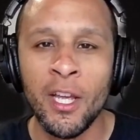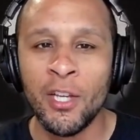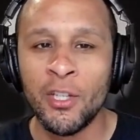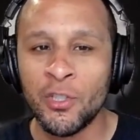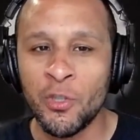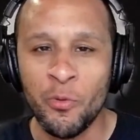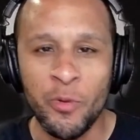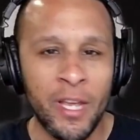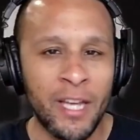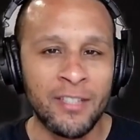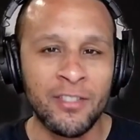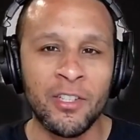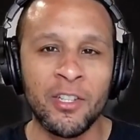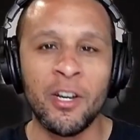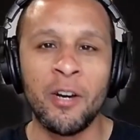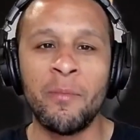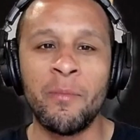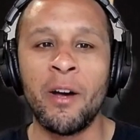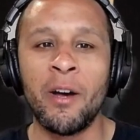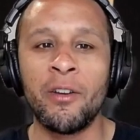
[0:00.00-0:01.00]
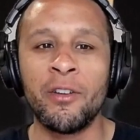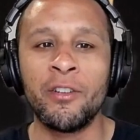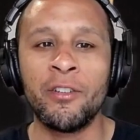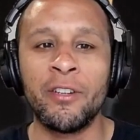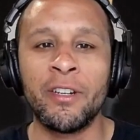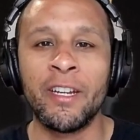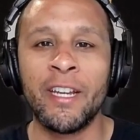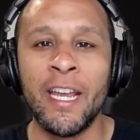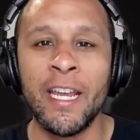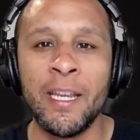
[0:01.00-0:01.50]
so we had to come out here
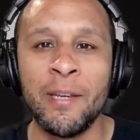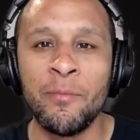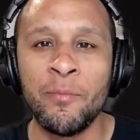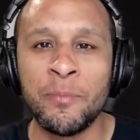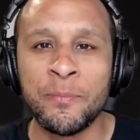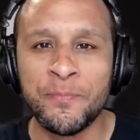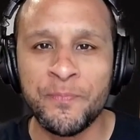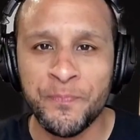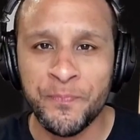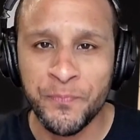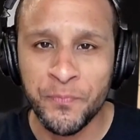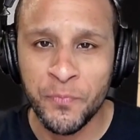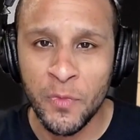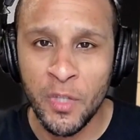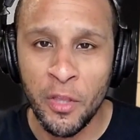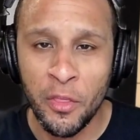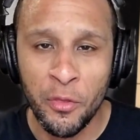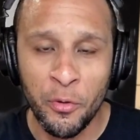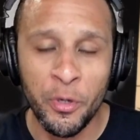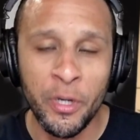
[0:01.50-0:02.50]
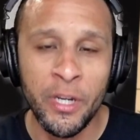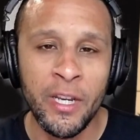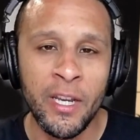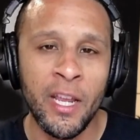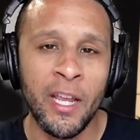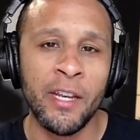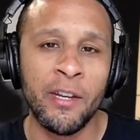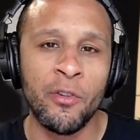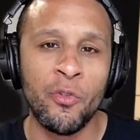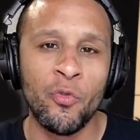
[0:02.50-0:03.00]
in game 3
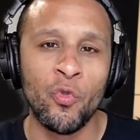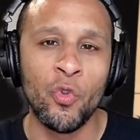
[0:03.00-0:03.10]
and